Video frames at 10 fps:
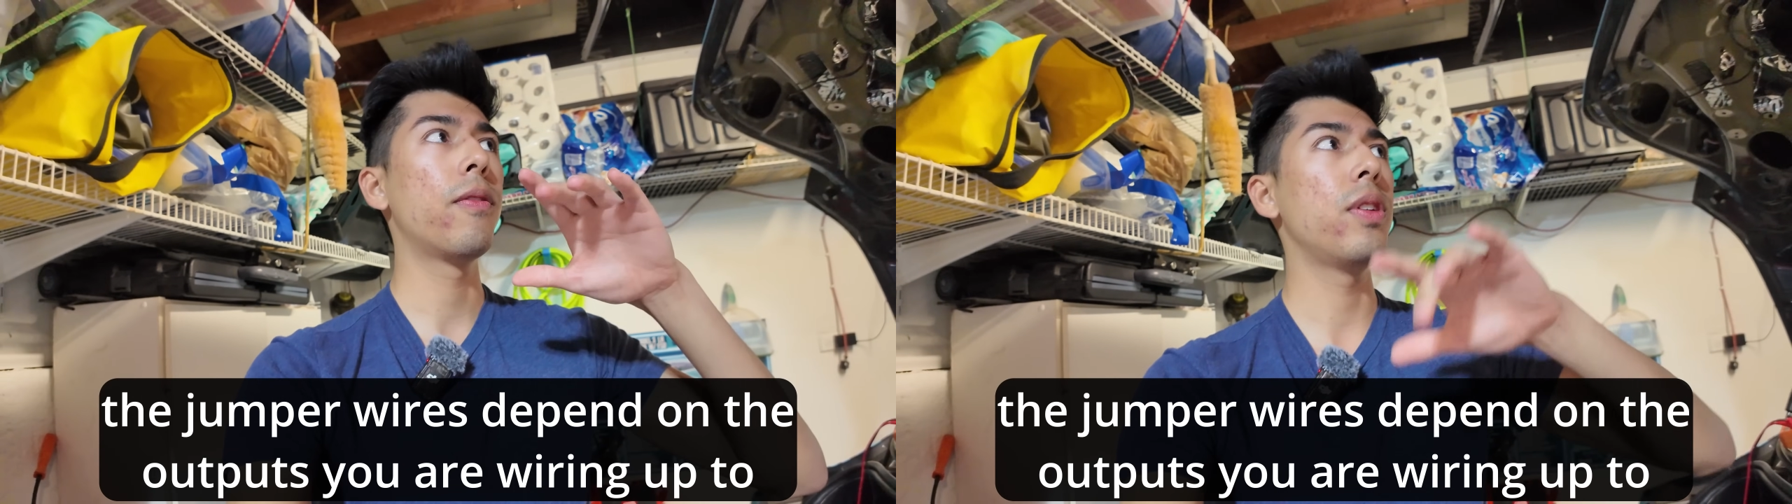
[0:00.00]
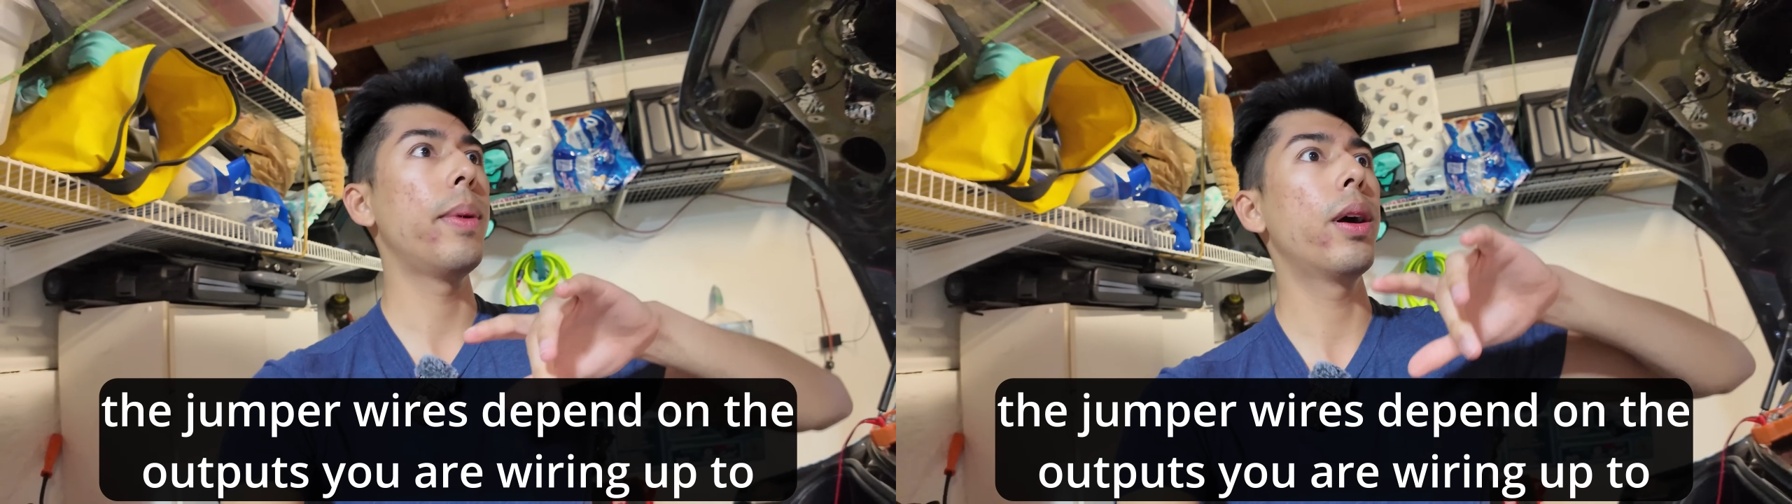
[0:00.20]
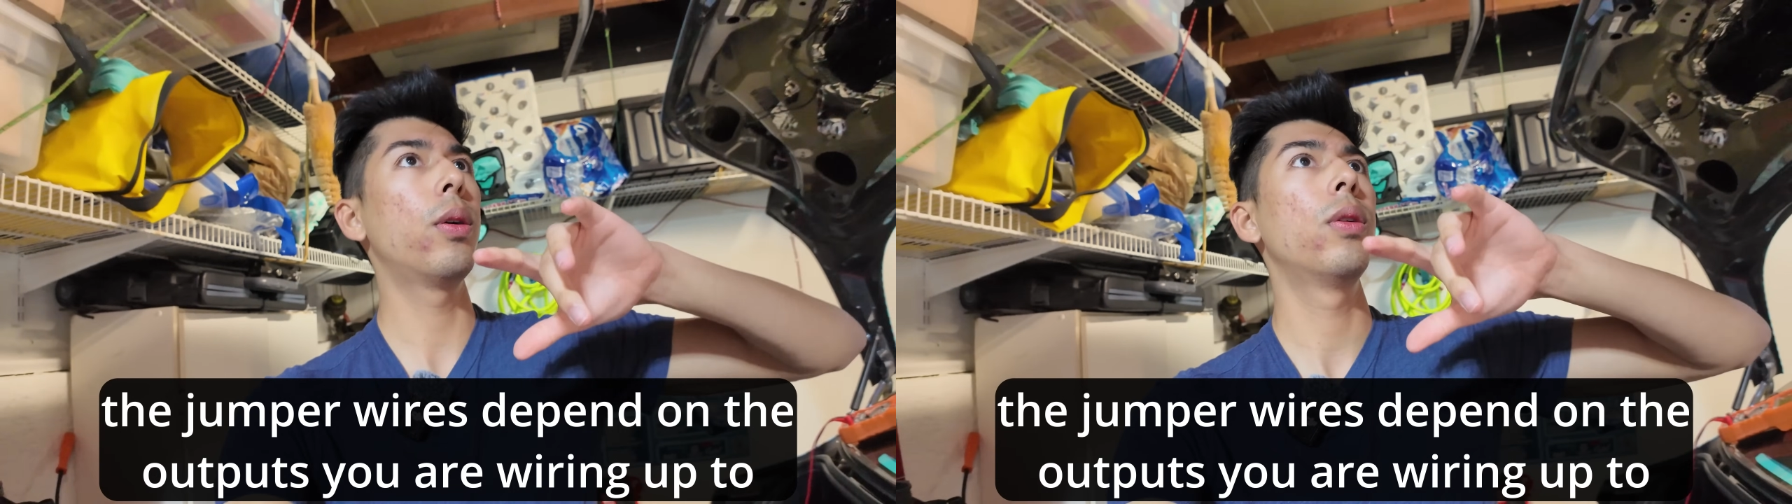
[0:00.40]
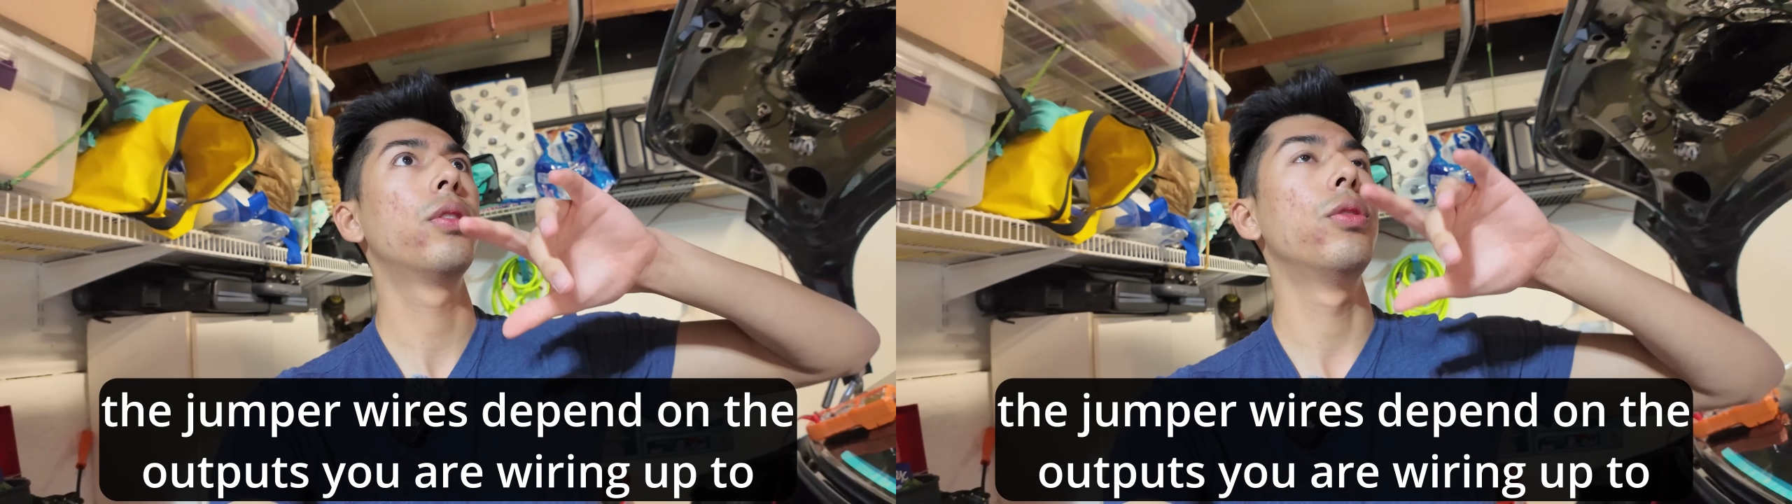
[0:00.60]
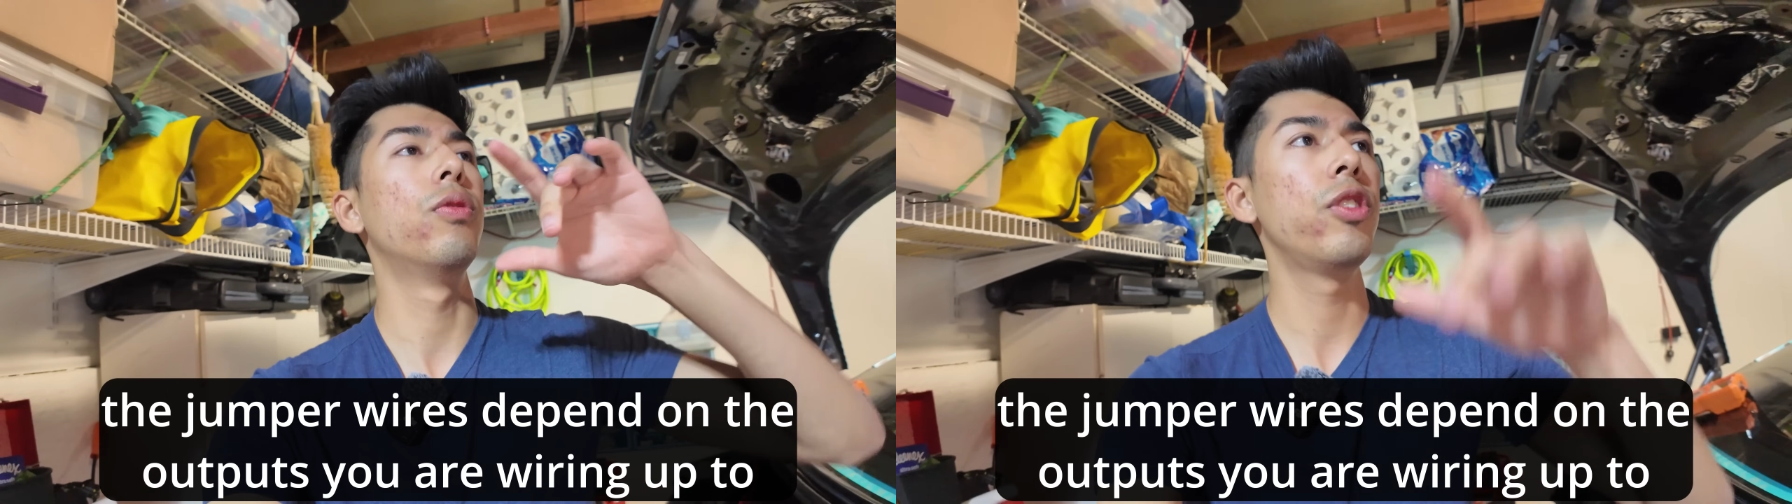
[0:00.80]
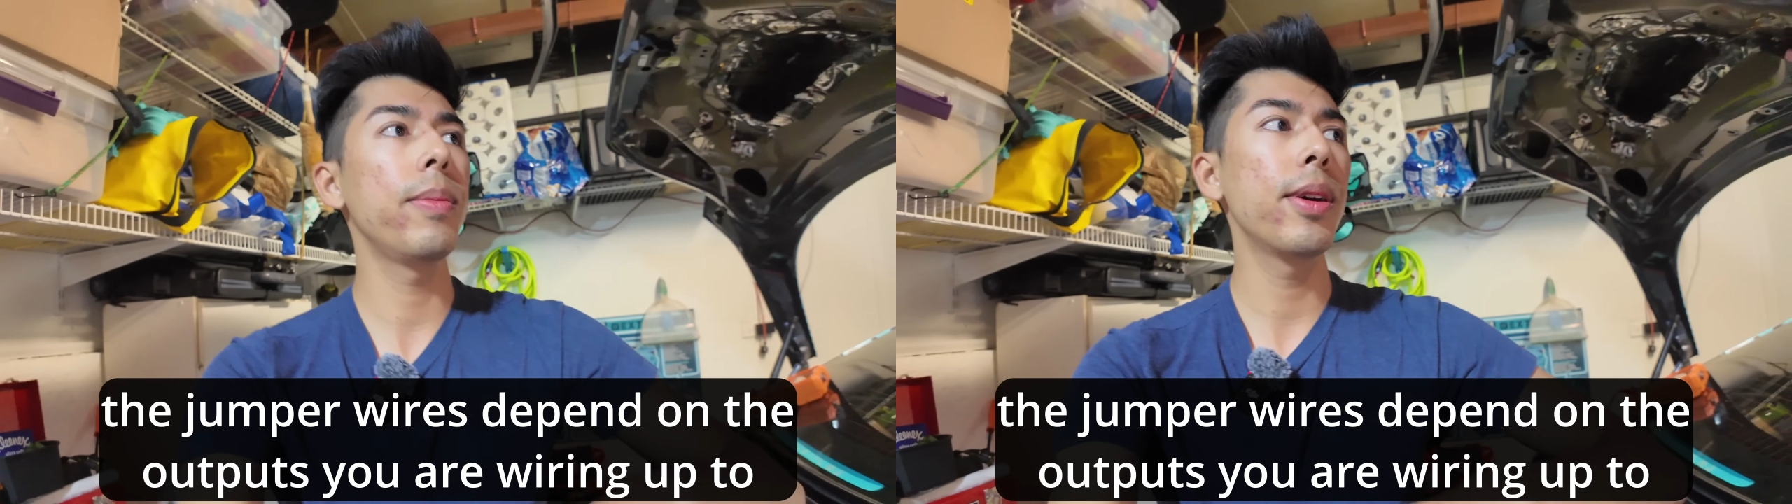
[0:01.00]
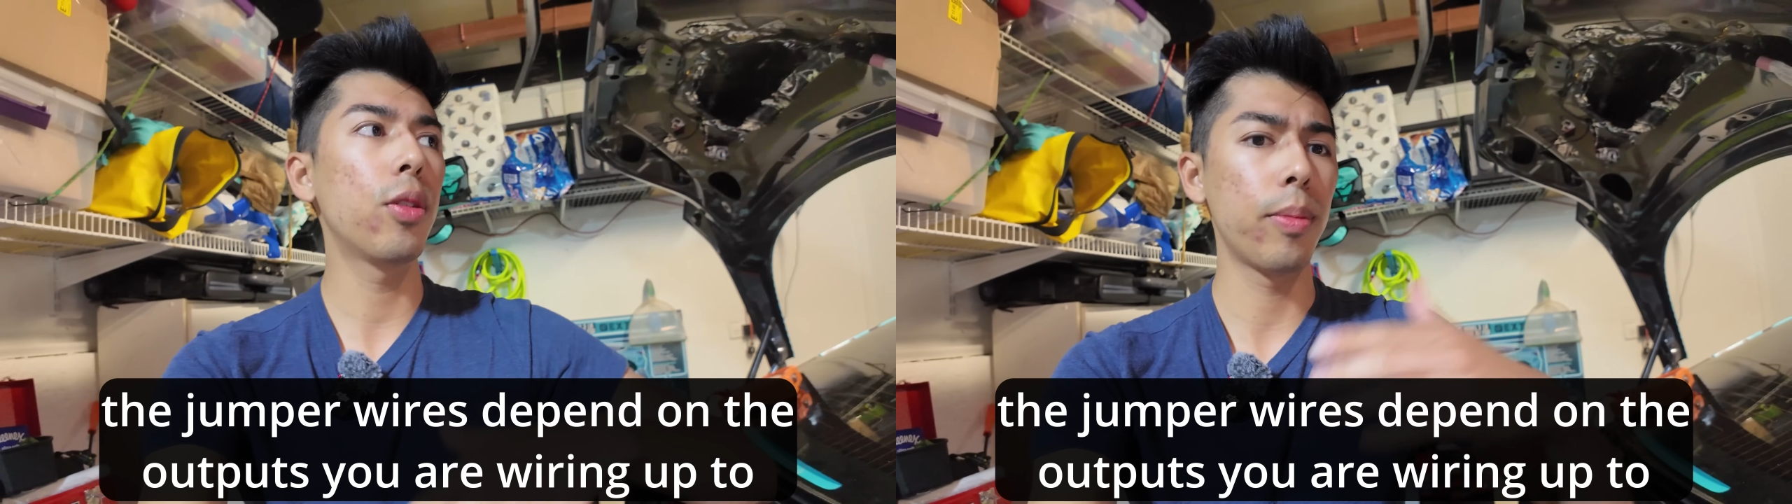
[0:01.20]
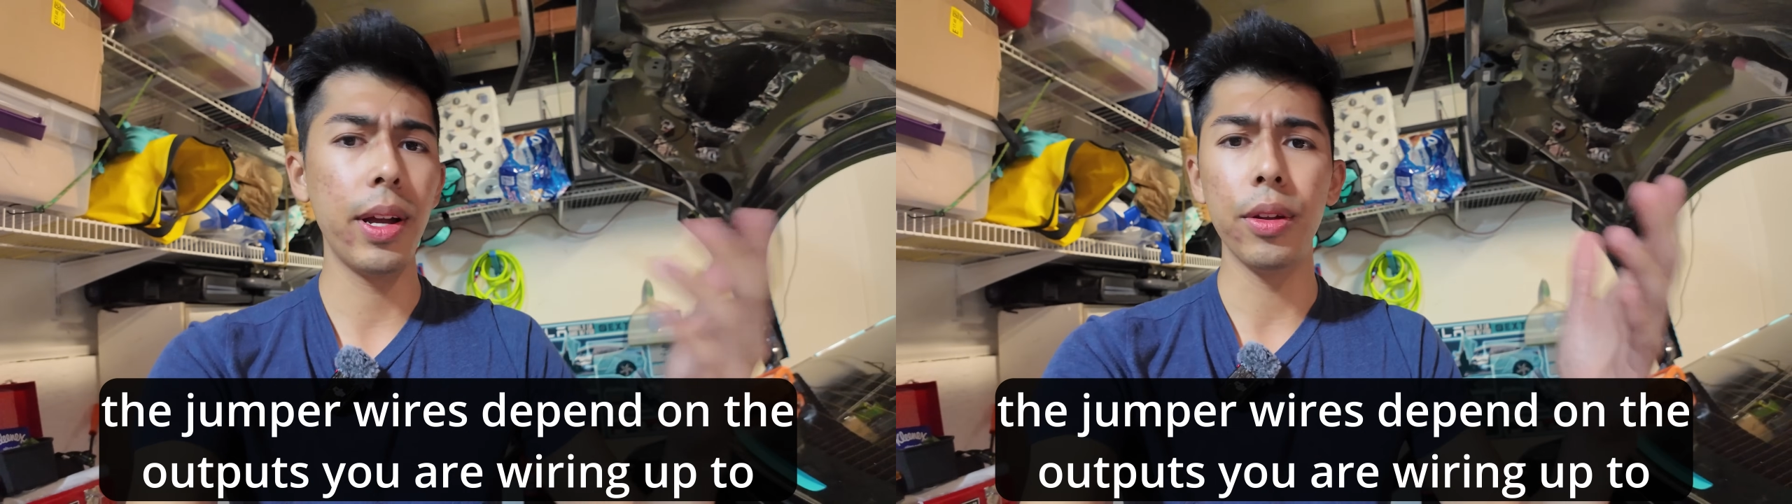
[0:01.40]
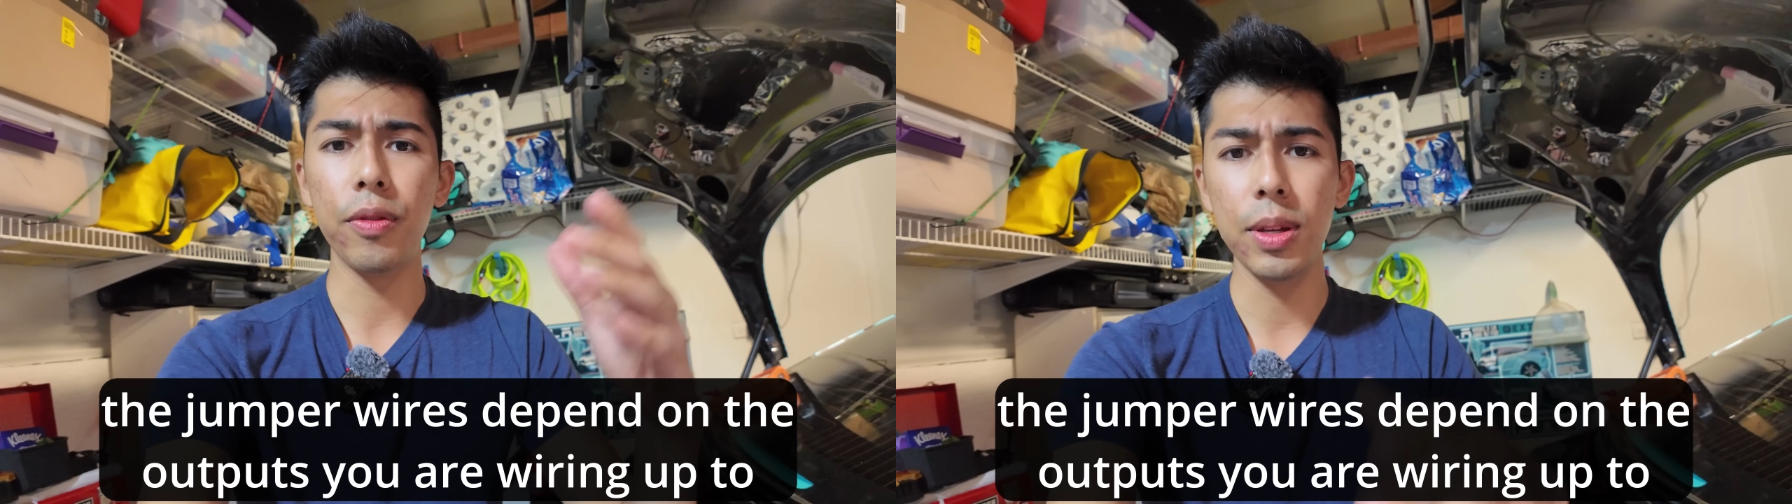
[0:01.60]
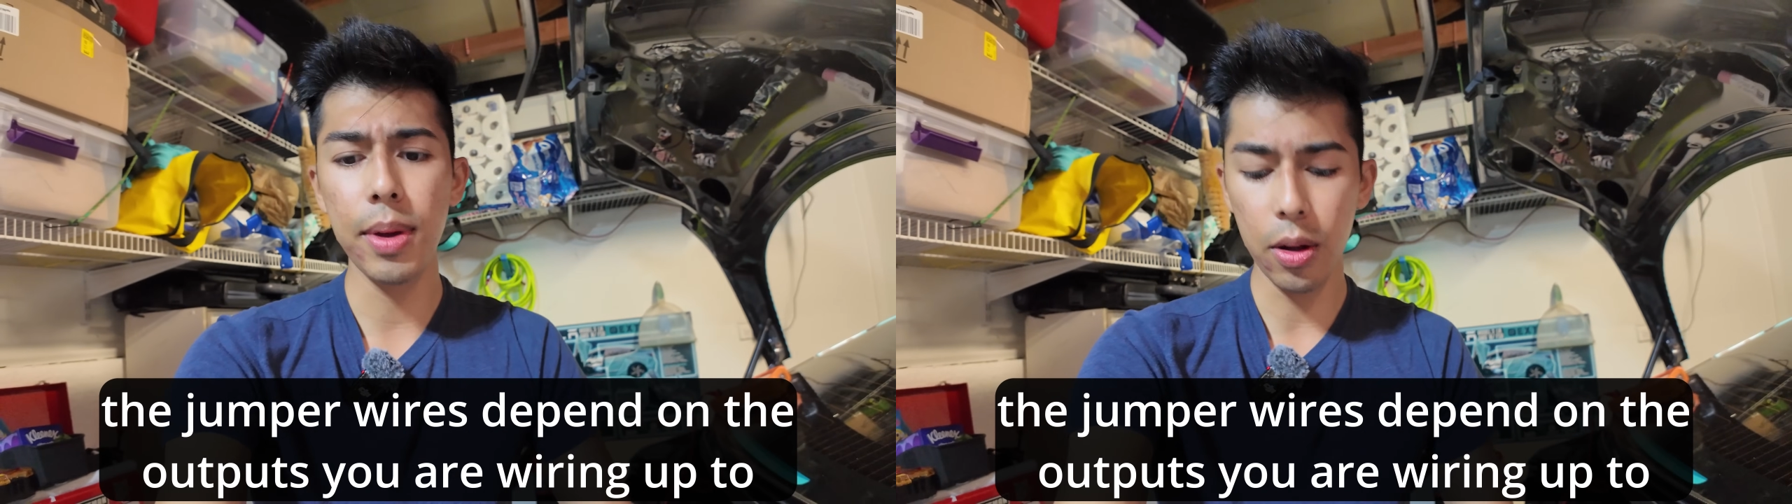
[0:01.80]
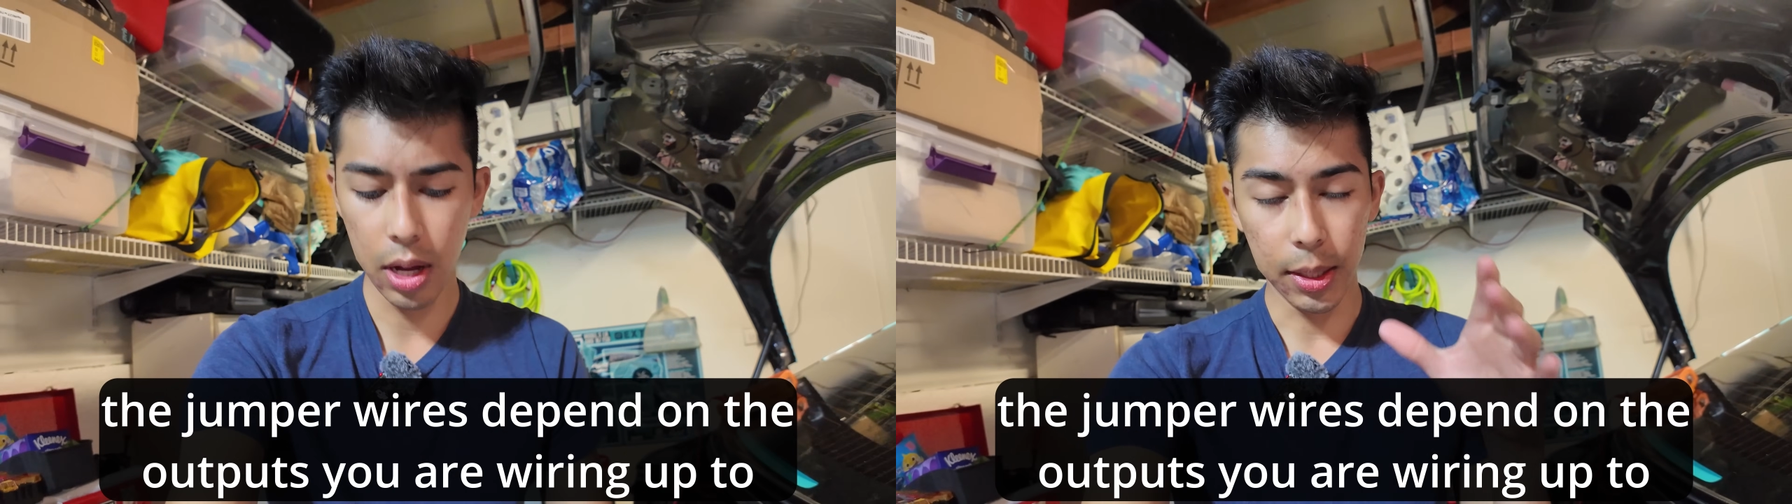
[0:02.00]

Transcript: female to female or male to female,